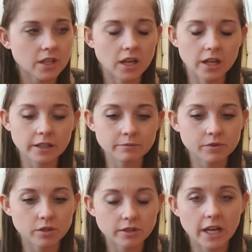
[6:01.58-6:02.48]
I am
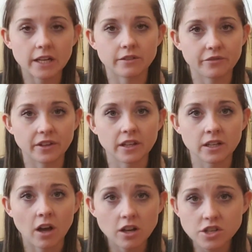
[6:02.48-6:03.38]
so tired of feeling
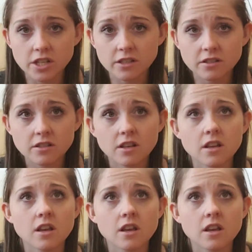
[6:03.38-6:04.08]
nauseous.